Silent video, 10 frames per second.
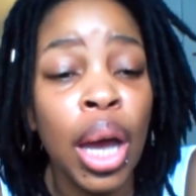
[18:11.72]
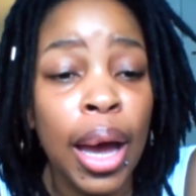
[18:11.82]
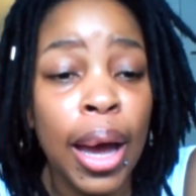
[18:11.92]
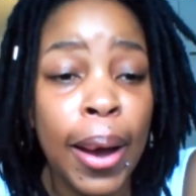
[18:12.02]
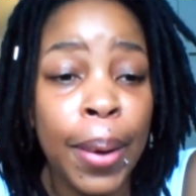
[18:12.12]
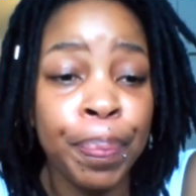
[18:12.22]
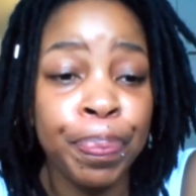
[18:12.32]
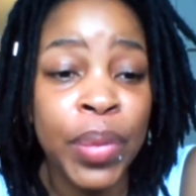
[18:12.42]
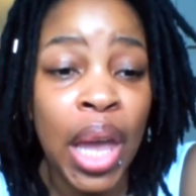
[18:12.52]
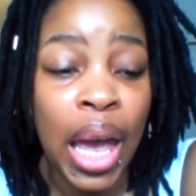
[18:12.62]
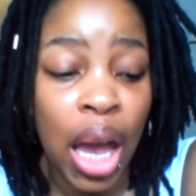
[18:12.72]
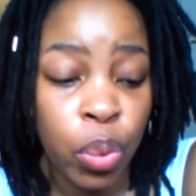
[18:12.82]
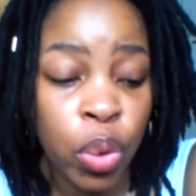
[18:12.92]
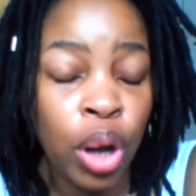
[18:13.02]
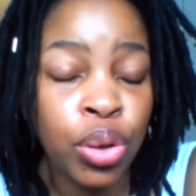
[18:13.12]
Um, and
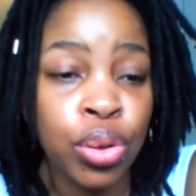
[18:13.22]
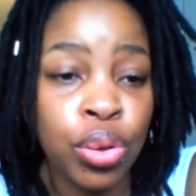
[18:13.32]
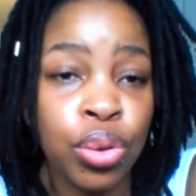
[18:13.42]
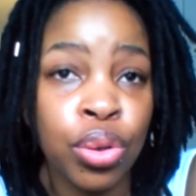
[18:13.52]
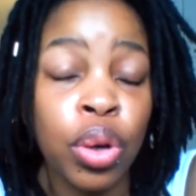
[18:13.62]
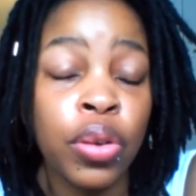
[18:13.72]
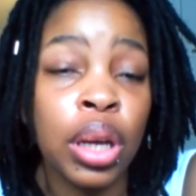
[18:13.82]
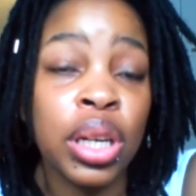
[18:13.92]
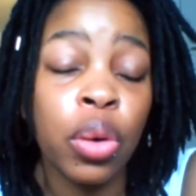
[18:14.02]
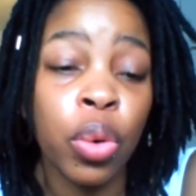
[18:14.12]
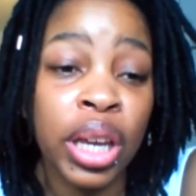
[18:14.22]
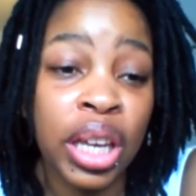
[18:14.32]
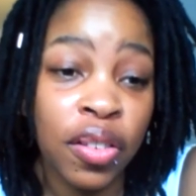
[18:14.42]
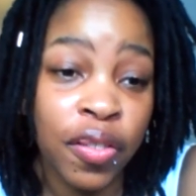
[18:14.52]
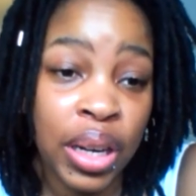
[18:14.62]
we want to do a,
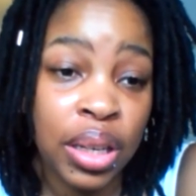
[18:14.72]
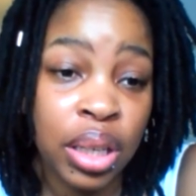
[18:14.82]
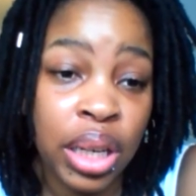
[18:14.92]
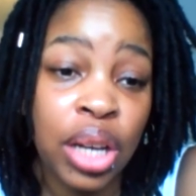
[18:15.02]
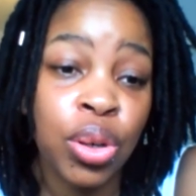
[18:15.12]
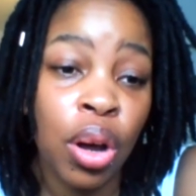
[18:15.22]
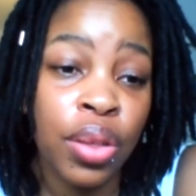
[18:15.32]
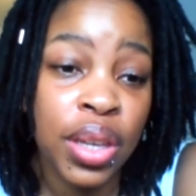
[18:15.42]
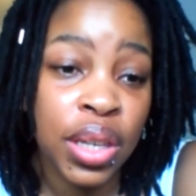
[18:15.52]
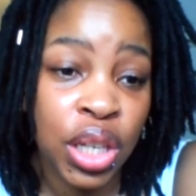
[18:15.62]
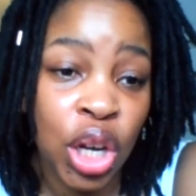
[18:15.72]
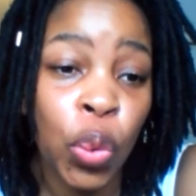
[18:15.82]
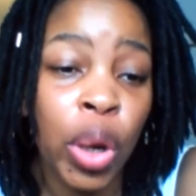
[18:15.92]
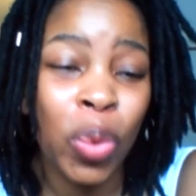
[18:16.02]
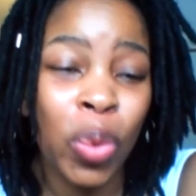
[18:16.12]
networking event later on this year
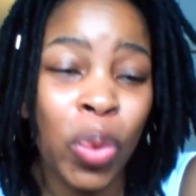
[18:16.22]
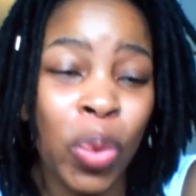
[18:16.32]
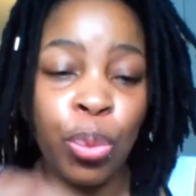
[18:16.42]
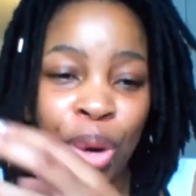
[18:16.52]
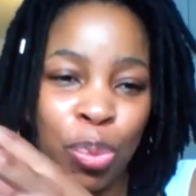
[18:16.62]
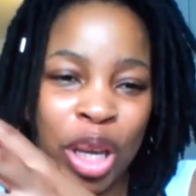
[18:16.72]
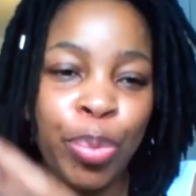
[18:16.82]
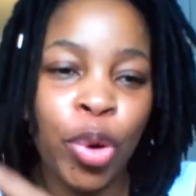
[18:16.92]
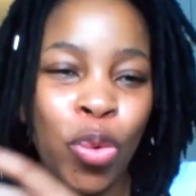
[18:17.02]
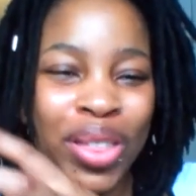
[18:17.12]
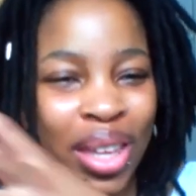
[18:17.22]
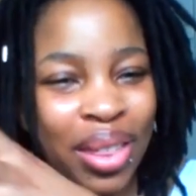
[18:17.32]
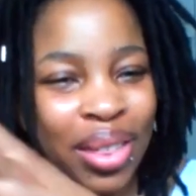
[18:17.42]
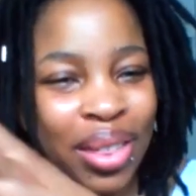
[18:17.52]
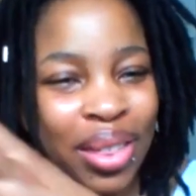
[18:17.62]
where we actually bring people
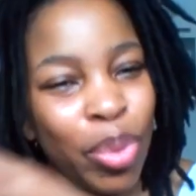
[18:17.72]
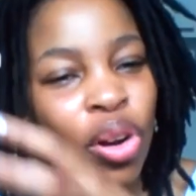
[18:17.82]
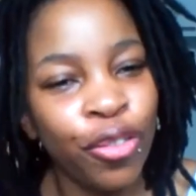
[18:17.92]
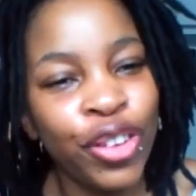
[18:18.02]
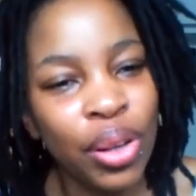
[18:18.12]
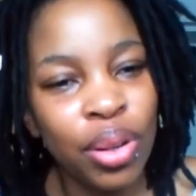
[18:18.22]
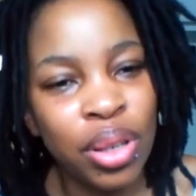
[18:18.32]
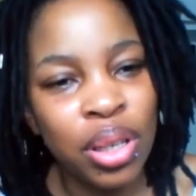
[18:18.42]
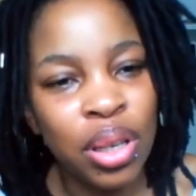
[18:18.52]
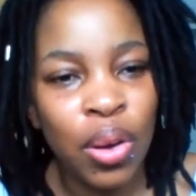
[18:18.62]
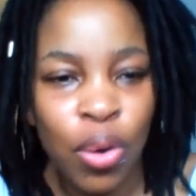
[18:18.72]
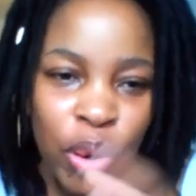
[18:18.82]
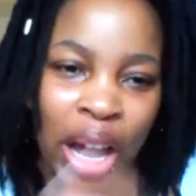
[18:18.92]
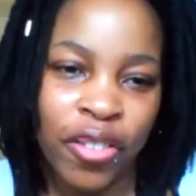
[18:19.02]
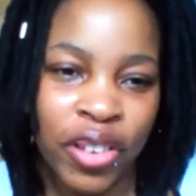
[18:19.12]
in similar fields
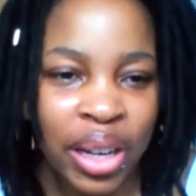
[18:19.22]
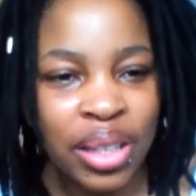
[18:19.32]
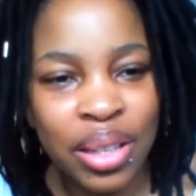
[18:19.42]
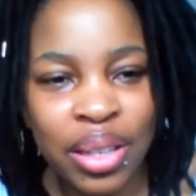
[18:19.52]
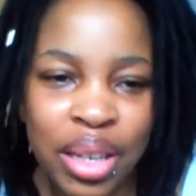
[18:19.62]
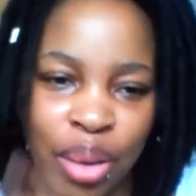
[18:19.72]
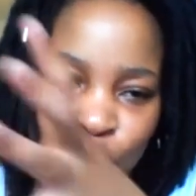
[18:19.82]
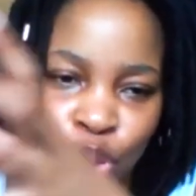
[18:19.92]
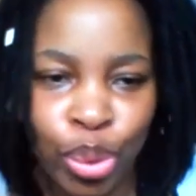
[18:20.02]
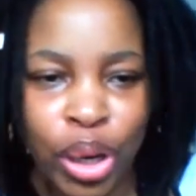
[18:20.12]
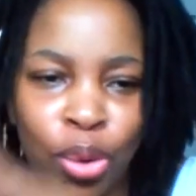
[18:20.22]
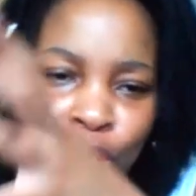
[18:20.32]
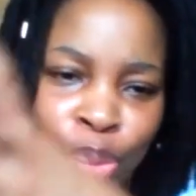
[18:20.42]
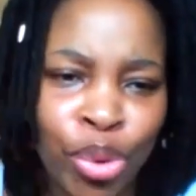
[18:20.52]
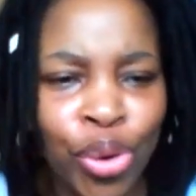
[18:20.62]
where Africans in STEM to bring all
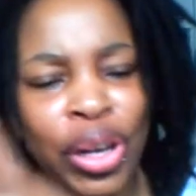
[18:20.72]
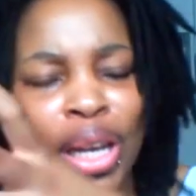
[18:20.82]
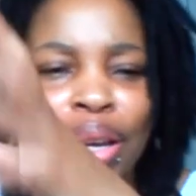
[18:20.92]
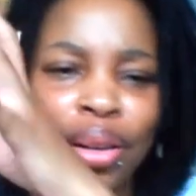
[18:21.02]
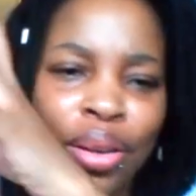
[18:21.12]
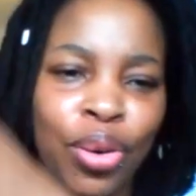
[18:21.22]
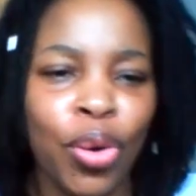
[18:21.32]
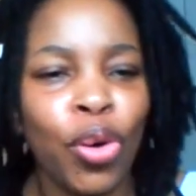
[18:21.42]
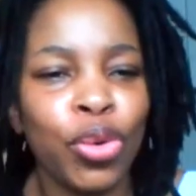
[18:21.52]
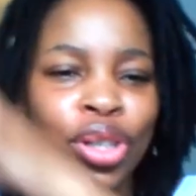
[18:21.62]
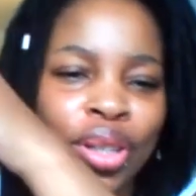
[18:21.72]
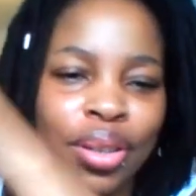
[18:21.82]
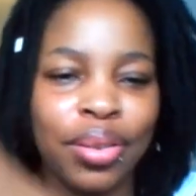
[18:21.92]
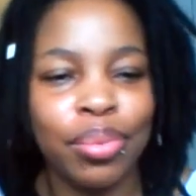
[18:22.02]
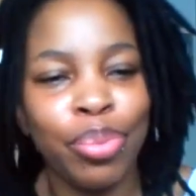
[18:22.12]
the marine, you know,
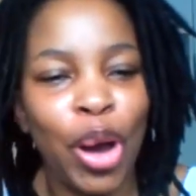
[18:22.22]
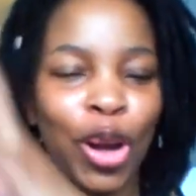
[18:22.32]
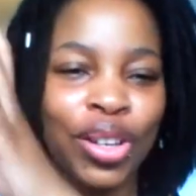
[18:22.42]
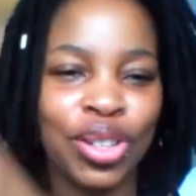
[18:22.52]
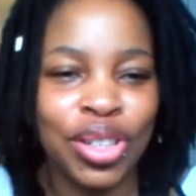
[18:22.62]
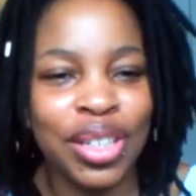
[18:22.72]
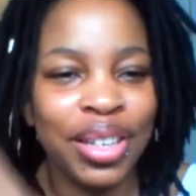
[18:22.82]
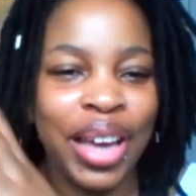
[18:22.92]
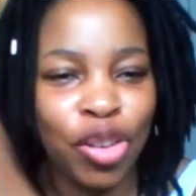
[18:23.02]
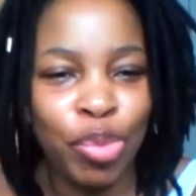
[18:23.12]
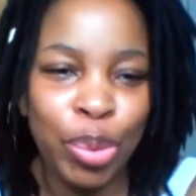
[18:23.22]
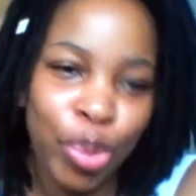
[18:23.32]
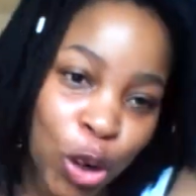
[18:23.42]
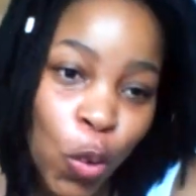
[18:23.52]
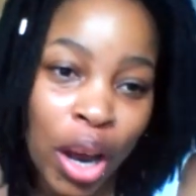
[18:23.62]
ocean biology
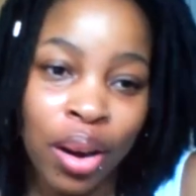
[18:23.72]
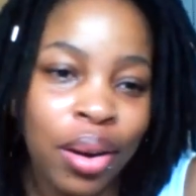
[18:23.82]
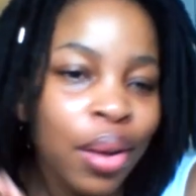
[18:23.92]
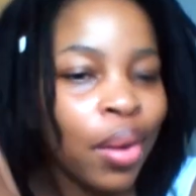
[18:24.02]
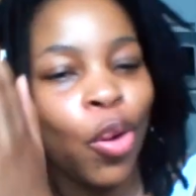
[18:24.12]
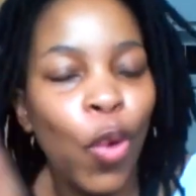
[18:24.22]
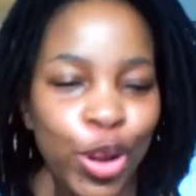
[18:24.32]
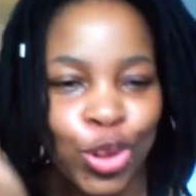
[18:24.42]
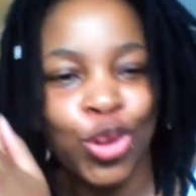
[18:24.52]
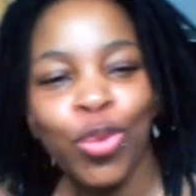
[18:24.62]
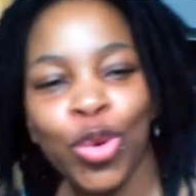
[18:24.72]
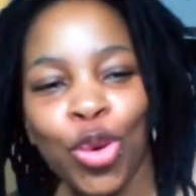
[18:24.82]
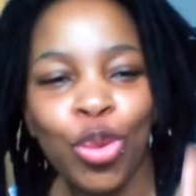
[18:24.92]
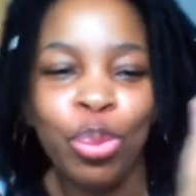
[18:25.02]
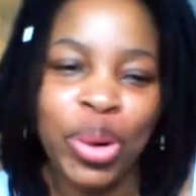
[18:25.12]
in one one Zoom
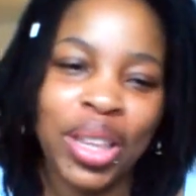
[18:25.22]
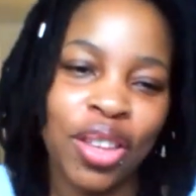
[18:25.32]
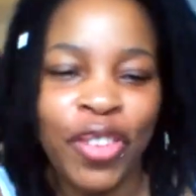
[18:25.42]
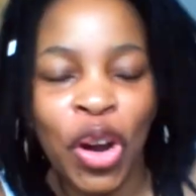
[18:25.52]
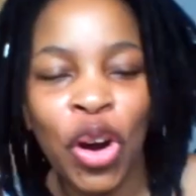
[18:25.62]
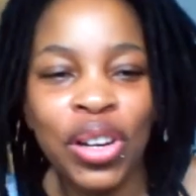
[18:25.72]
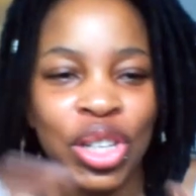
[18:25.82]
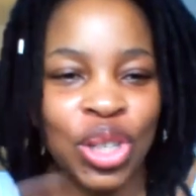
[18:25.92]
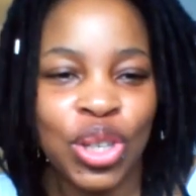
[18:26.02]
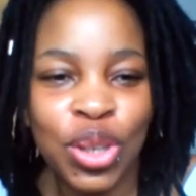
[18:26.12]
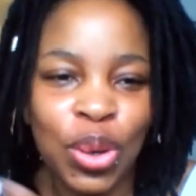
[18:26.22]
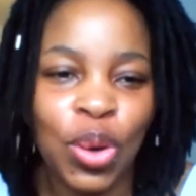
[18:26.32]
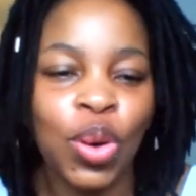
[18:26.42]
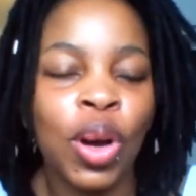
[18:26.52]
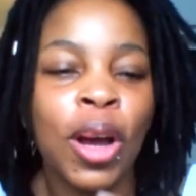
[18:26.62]
room, bring the virologists, you know,